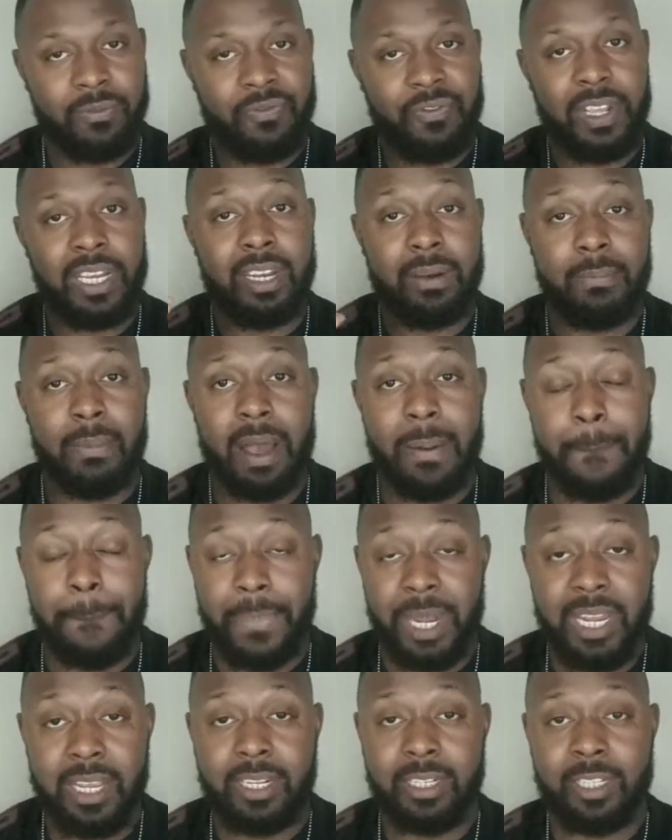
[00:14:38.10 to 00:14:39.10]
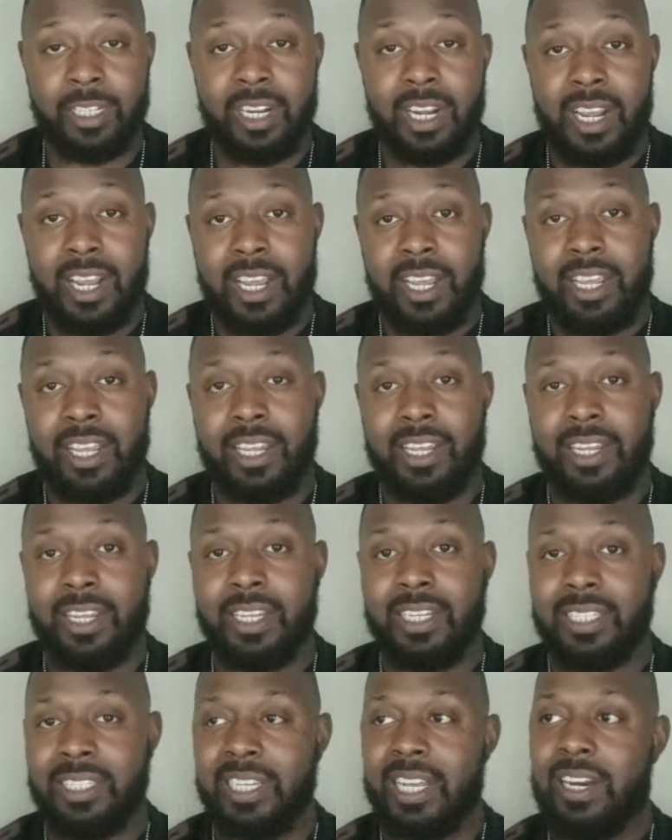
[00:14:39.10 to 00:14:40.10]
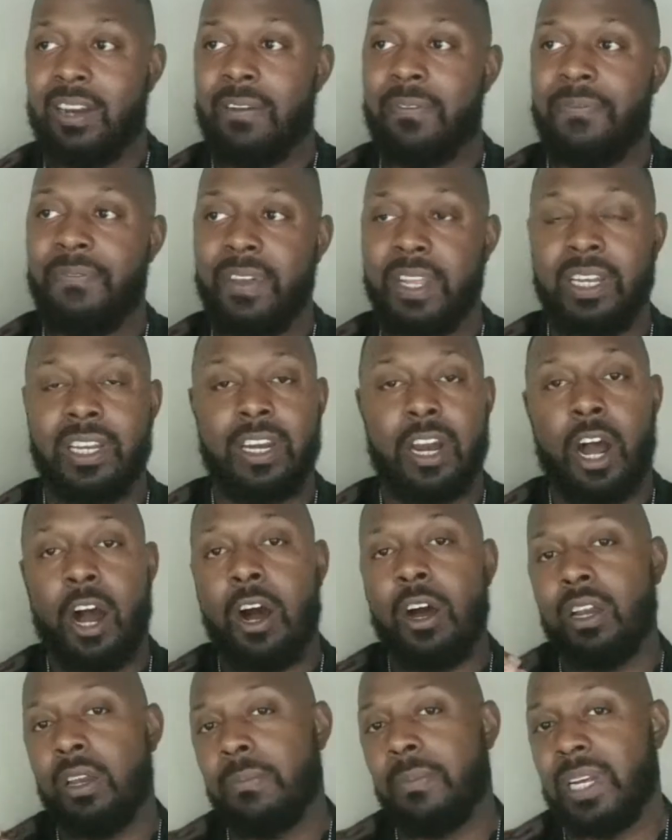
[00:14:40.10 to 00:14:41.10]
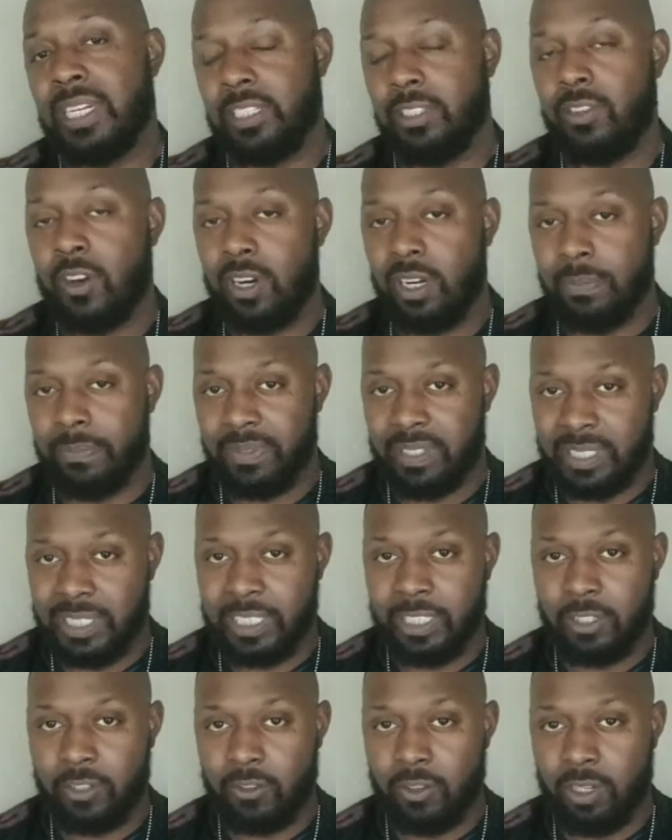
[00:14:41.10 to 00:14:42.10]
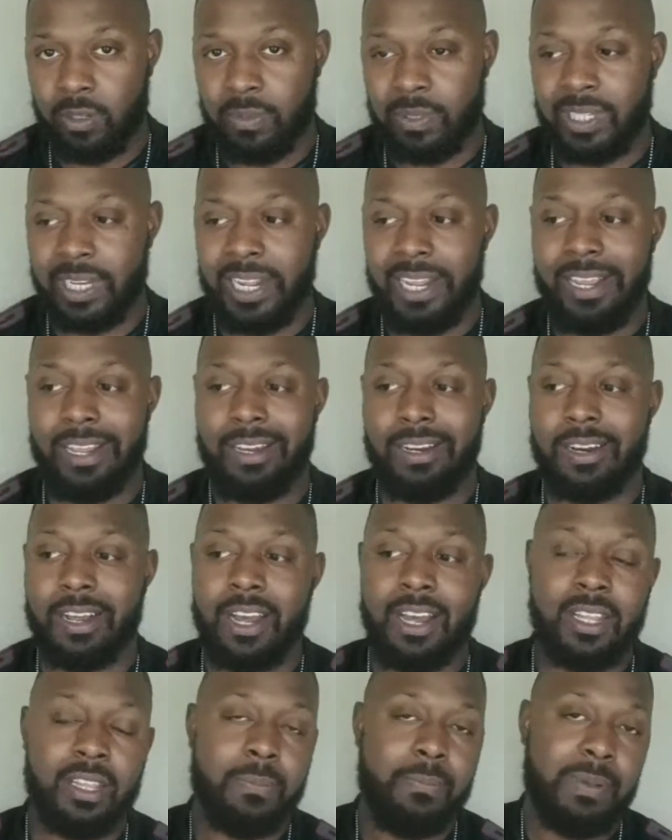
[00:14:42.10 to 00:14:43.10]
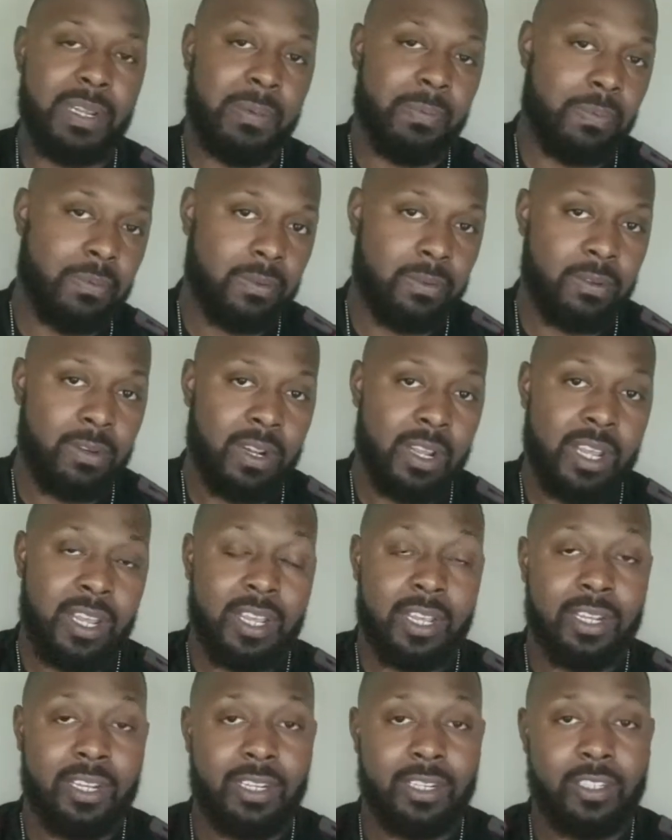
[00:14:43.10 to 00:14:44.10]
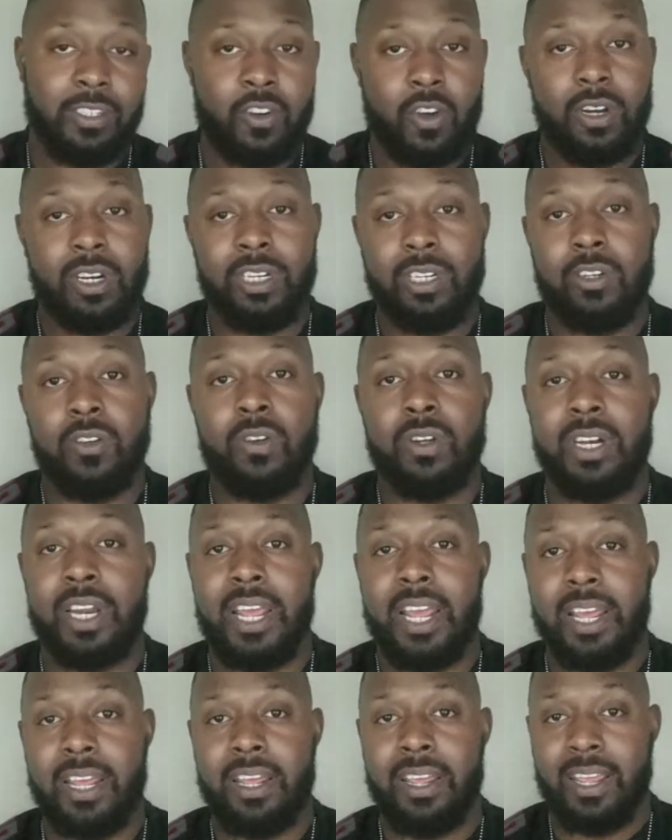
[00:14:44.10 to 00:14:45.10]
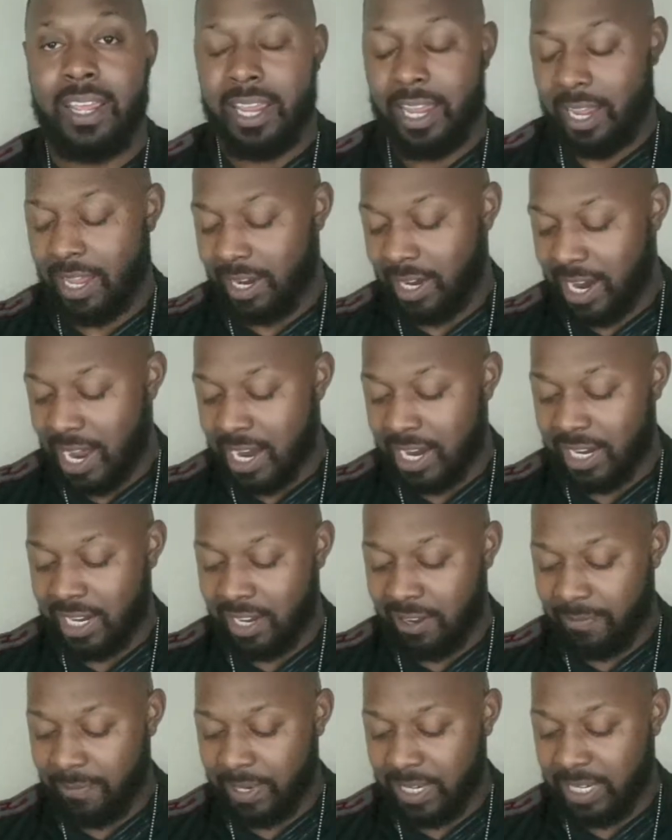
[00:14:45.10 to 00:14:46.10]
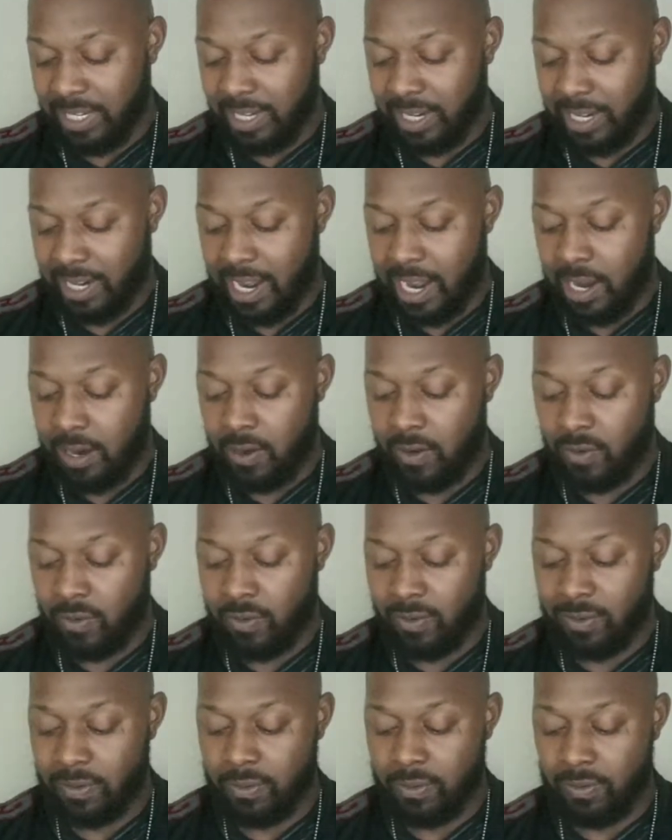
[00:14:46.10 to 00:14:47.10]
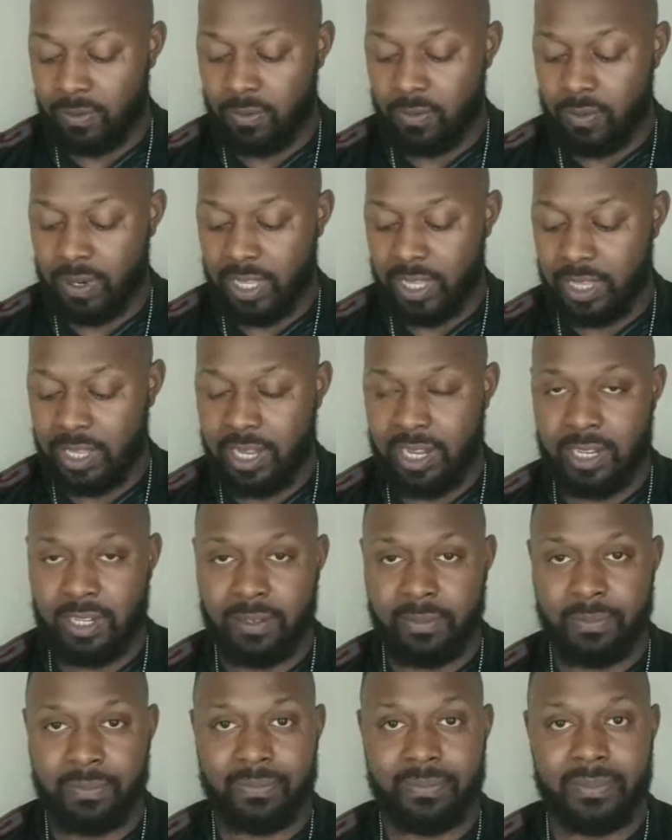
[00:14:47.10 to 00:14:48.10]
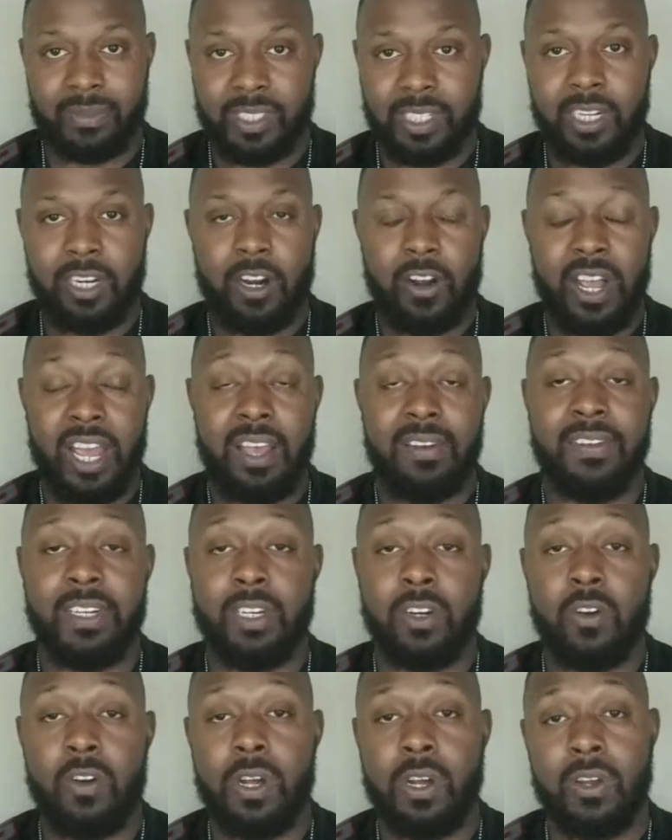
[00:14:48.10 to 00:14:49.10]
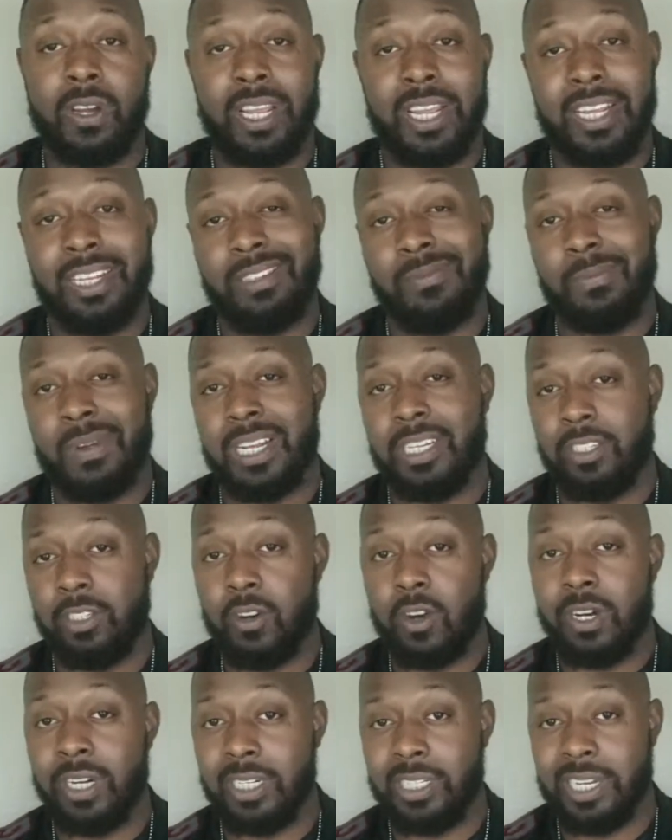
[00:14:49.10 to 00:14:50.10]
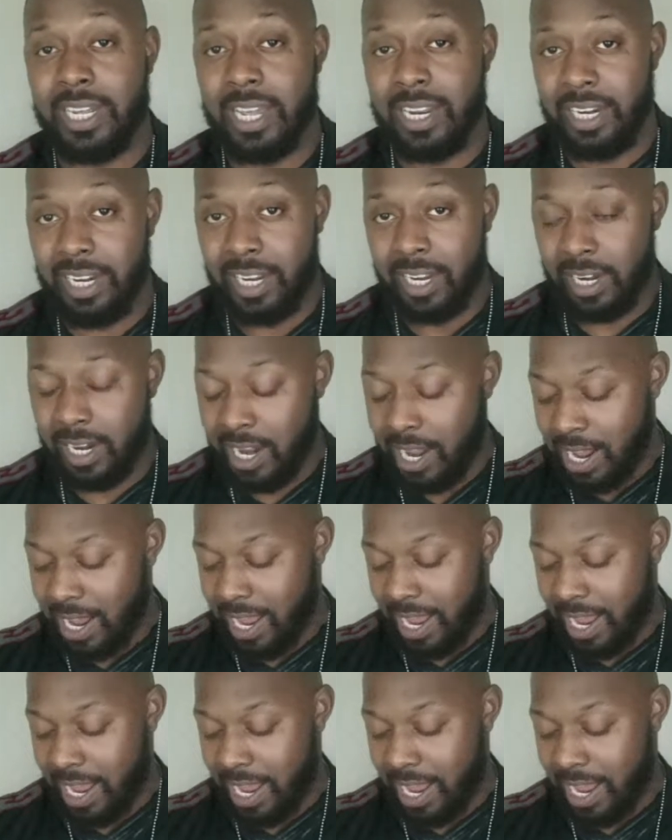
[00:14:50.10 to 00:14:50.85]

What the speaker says: filling my bench instead of filling all of my starting position groups, and other people started doing that, and it kind of left me stuck out with having Doyle as my starting tight end.